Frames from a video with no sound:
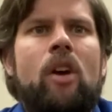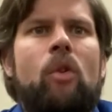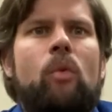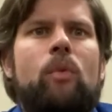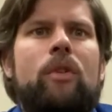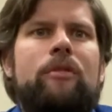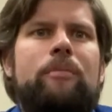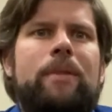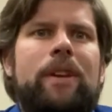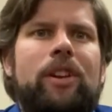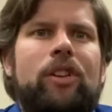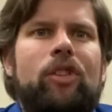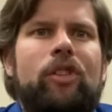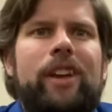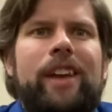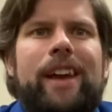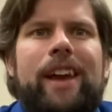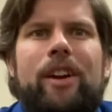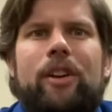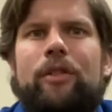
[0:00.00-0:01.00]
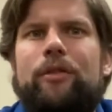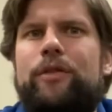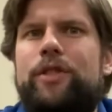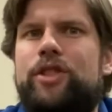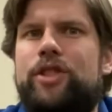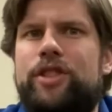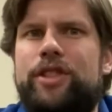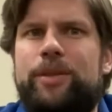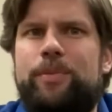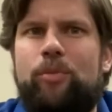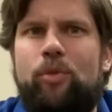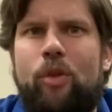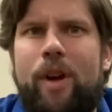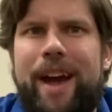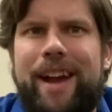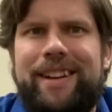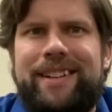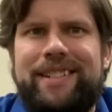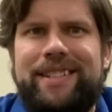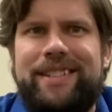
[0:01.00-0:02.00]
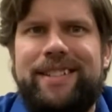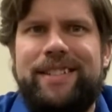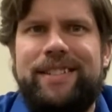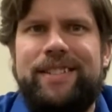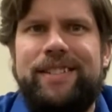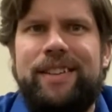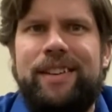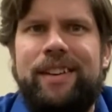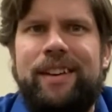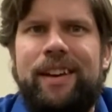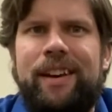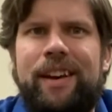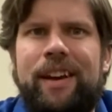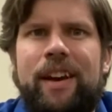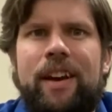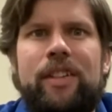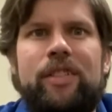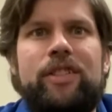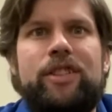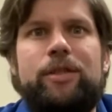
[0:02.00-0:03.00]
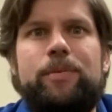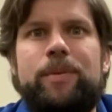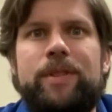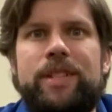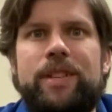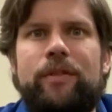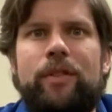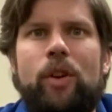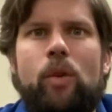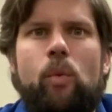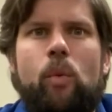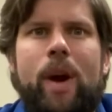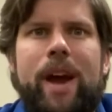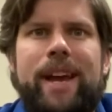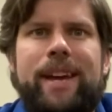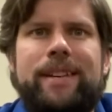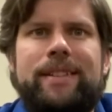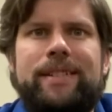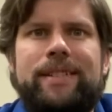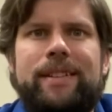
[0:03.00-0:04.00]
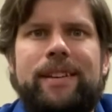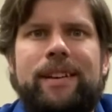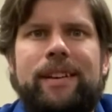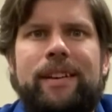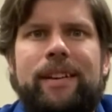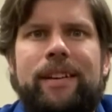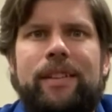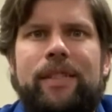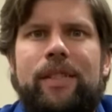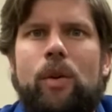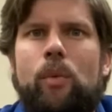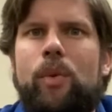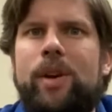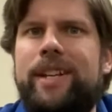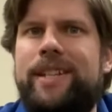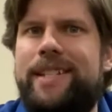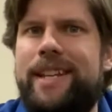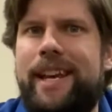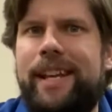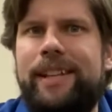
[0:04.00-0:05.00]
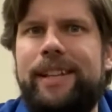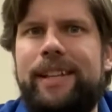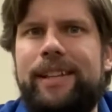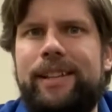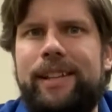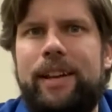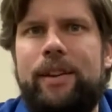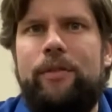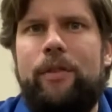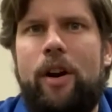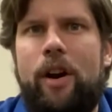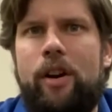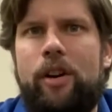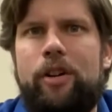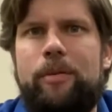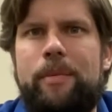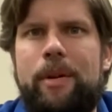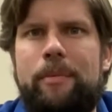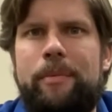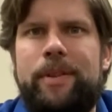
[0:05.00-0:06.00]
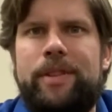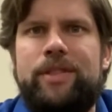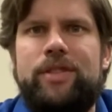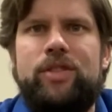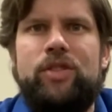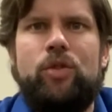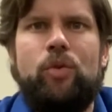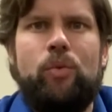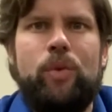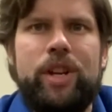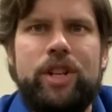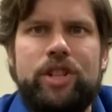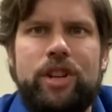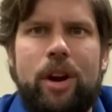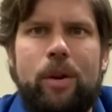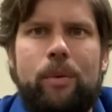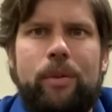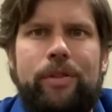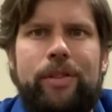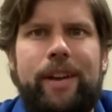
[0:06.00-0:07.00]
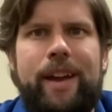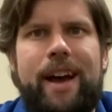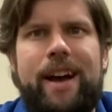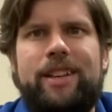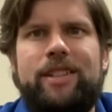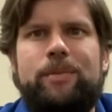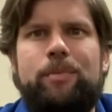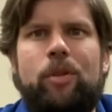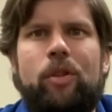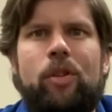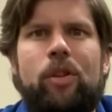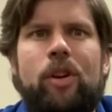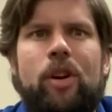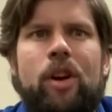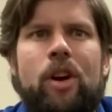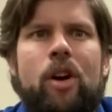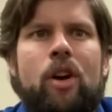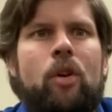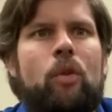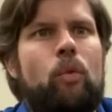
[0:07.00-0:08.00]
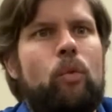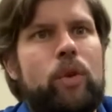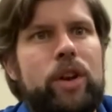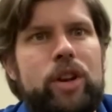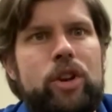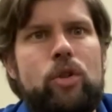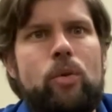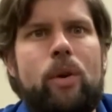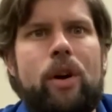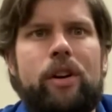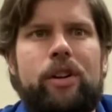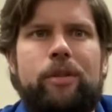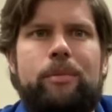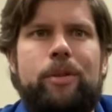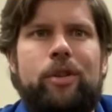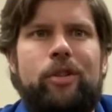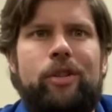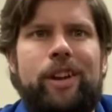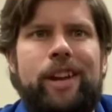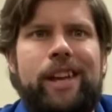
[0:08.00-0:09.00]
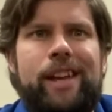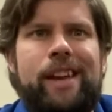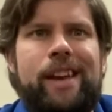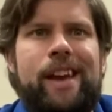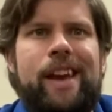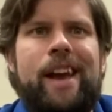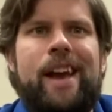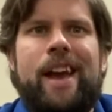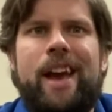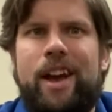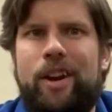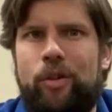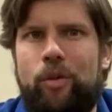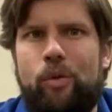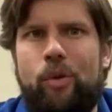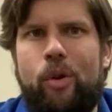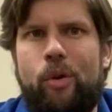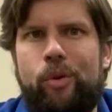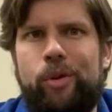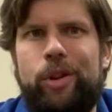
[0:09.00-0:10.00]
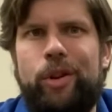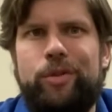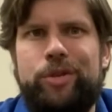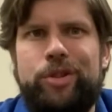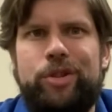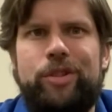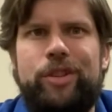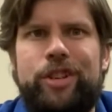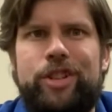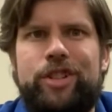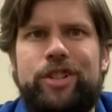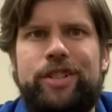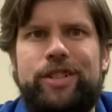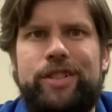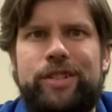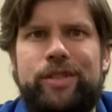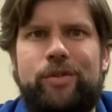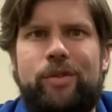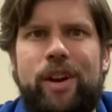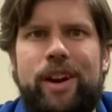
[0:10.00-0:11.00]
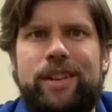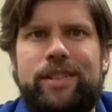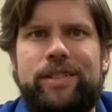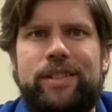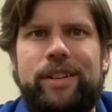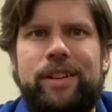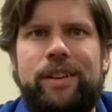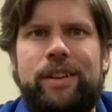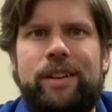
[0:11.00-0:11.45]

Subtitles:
we've been looking at our vision's practices, the specific ways that we daily live our commitments to reach out with the gospel, renew our community, and grow closer to Jesus Christ.